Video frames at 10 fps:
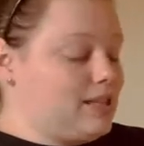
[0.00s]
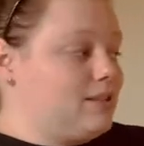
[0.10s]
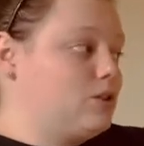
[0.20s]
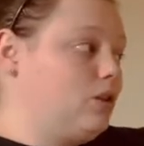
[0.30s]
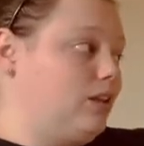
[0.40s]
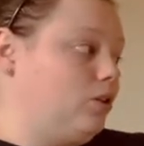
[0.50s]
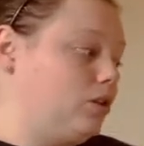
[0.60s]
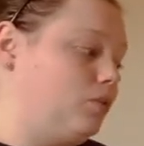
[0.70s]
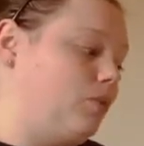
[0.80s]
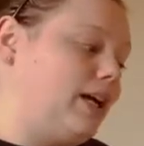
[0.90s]
so that you can
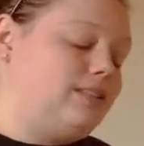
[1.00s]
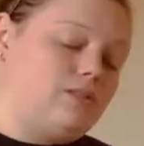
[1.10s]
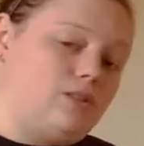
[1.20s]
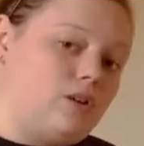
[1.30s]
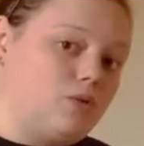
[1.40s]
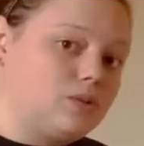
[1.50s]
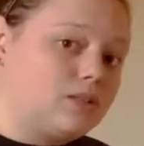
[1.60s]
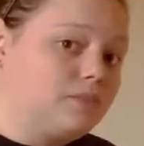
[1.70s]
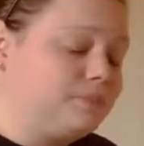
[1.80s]
write notes.